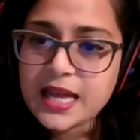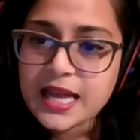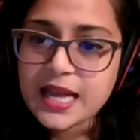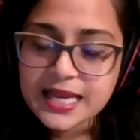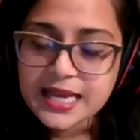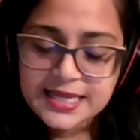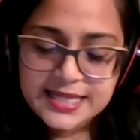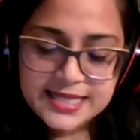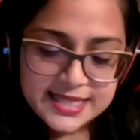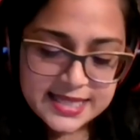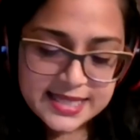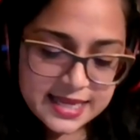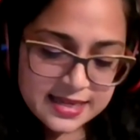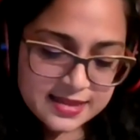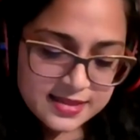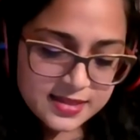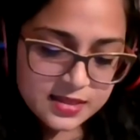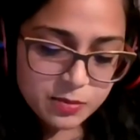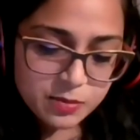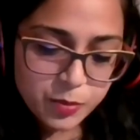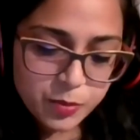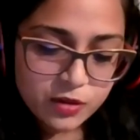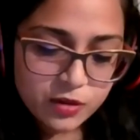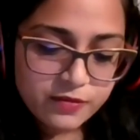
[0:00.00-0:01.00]
And says
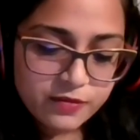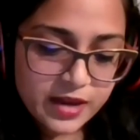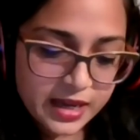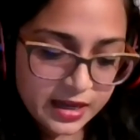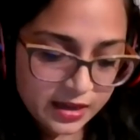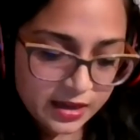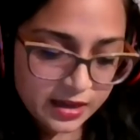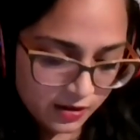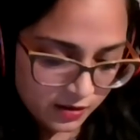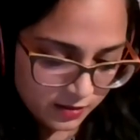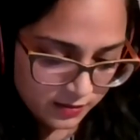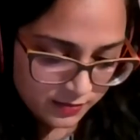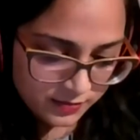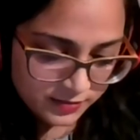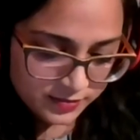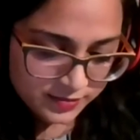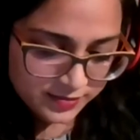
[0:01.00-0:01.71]
the purveyor,